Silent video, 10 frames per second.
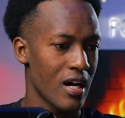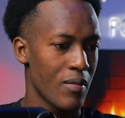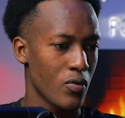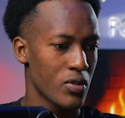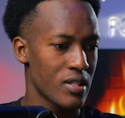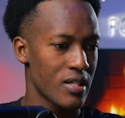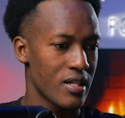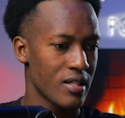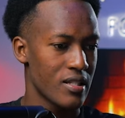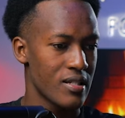I'm
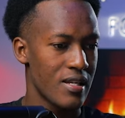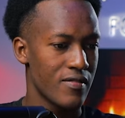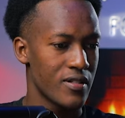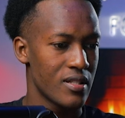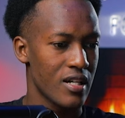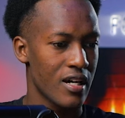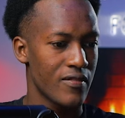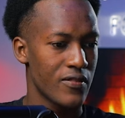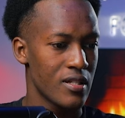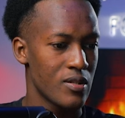considering these levels. I
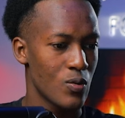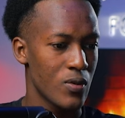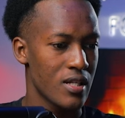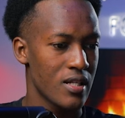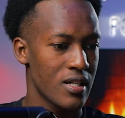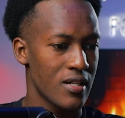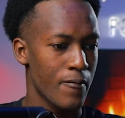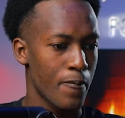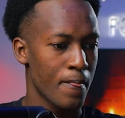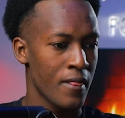have this one here.
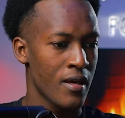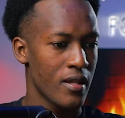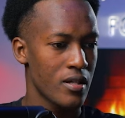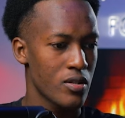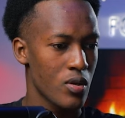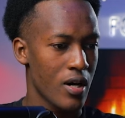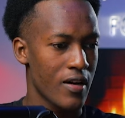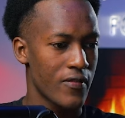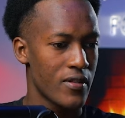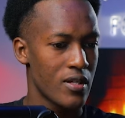Then also
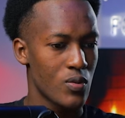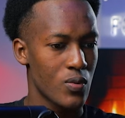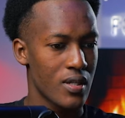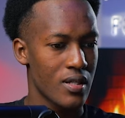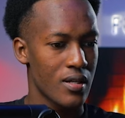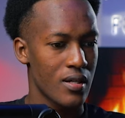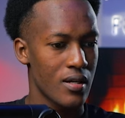have this one.